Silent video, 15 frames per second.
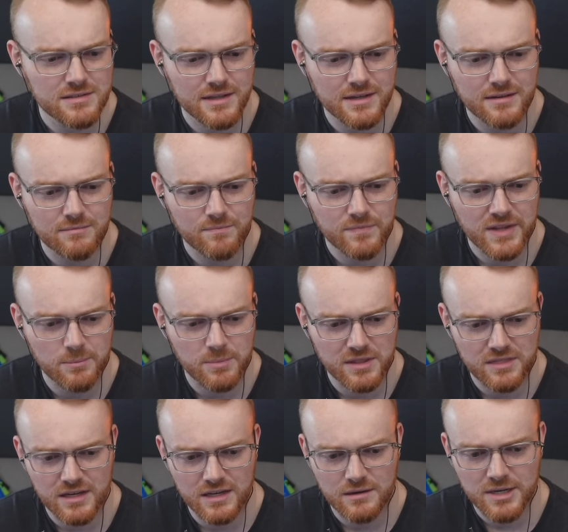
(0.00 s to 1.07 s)
that I've been
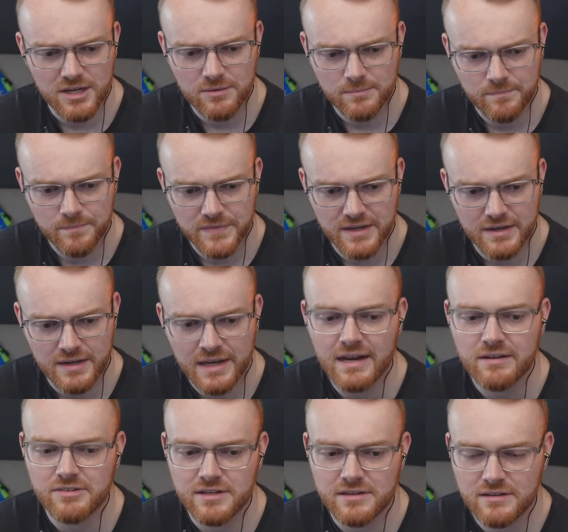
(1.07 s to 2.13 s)
thinking about and haven't.